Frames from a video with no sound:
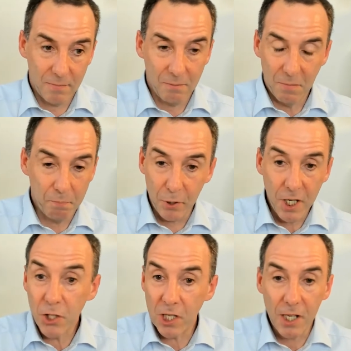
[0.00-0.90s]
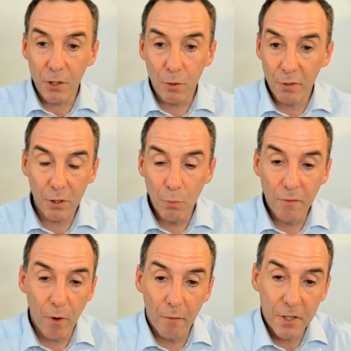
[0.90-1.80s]
potentially you move
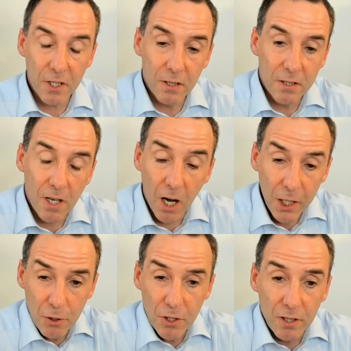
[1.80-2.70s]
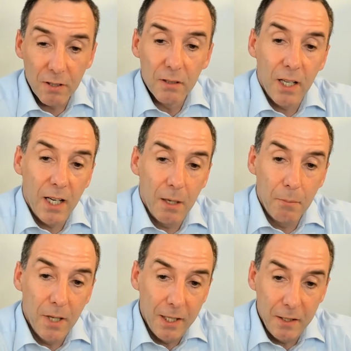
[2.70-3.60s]
over to hydrogen. And
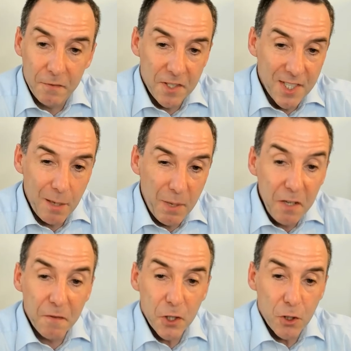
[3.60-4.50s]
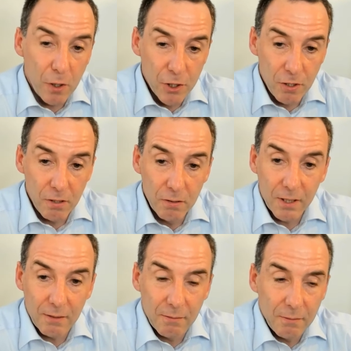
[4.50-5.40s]
if the same infrastructure,
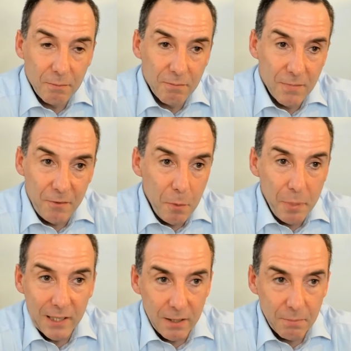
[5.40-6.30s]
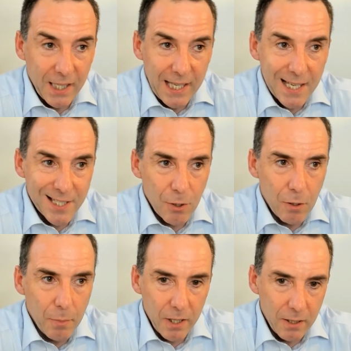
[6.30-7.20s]
if you build a gas
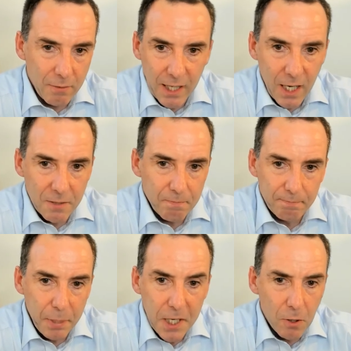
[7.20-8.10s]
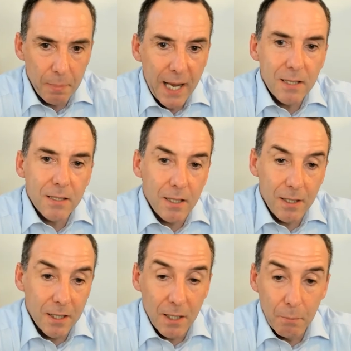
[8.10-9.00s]
turbine or a gas peaker plant today and
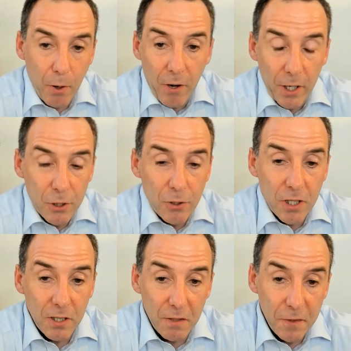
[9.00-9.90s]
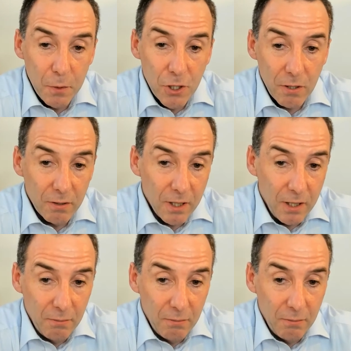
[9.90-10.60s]
it can burn hydrogen in the future, then